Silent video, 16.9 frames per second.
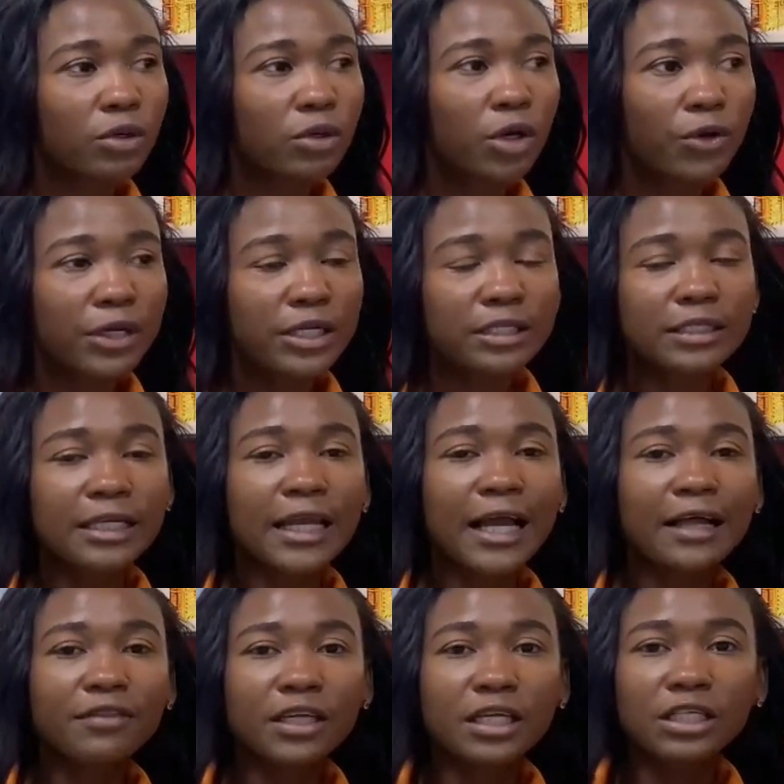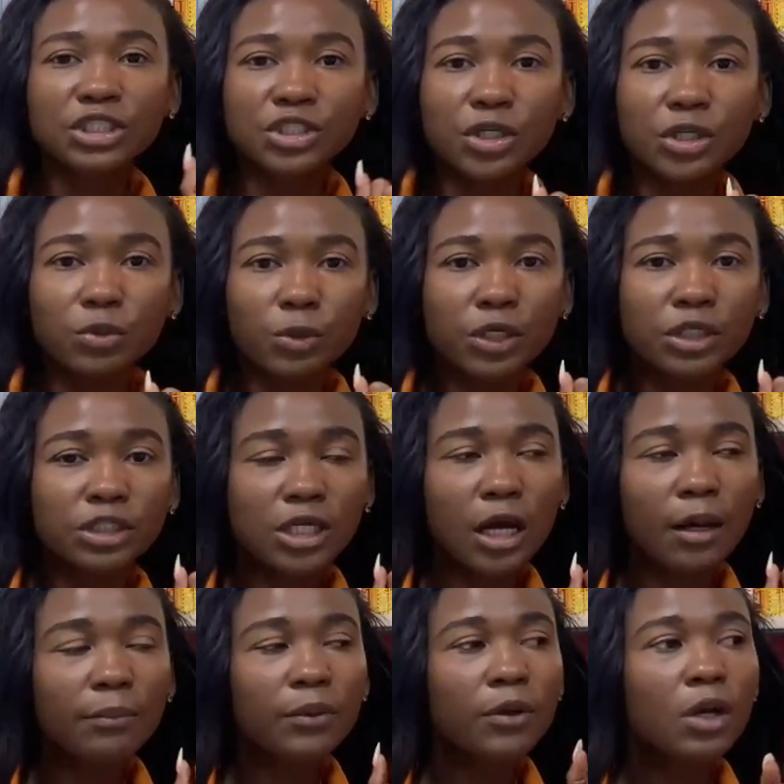Currently at the engineering
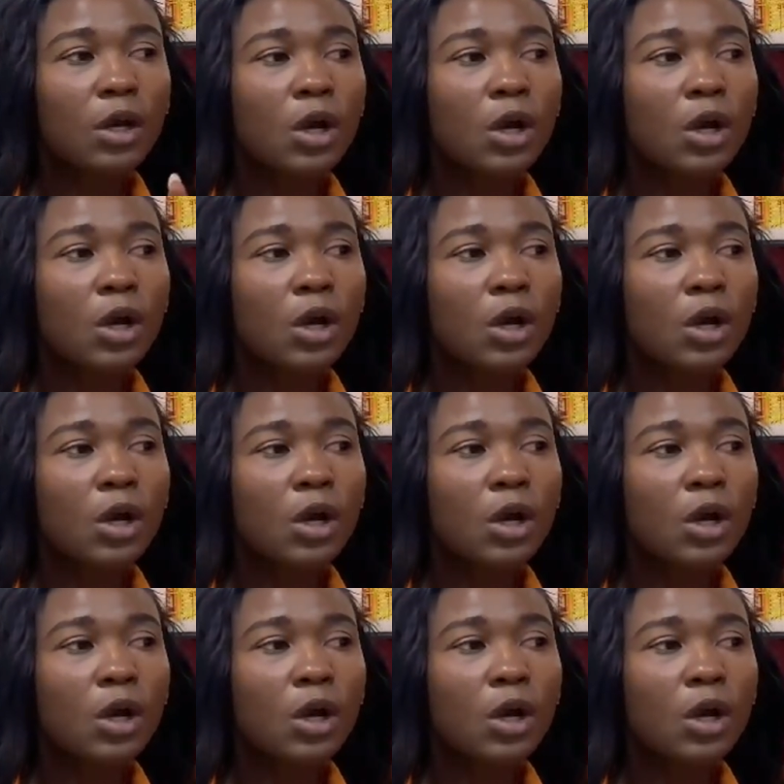workshop,